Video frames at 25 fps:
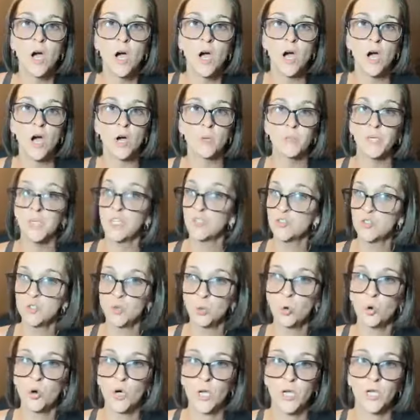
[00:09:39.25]

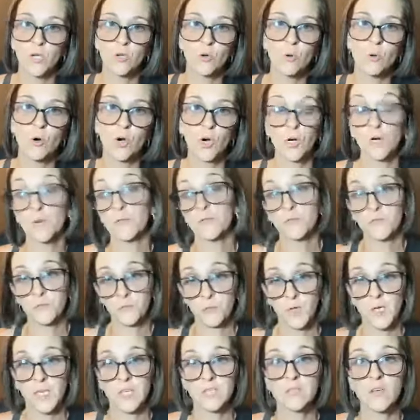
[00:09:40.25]
enjoy your
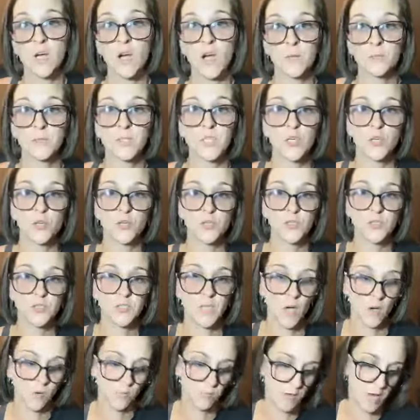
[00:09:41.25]
free time to
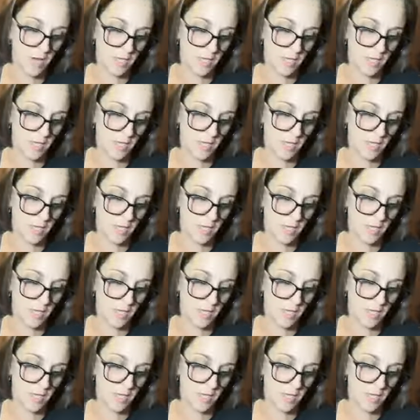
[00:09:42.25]
yourself.